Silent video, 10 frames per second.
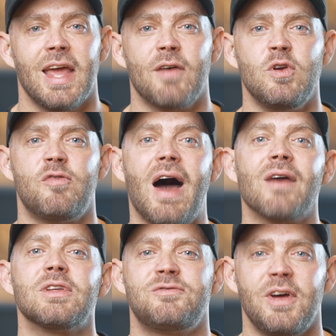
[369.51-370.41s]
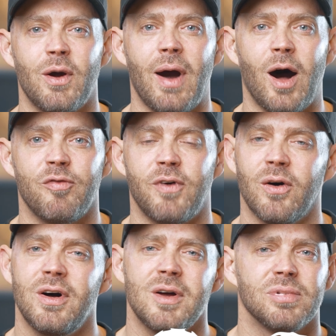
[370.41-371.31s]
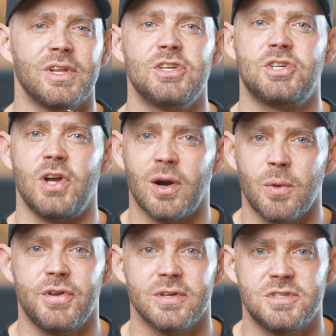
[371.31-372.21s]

If you found this video helpful, please share it with your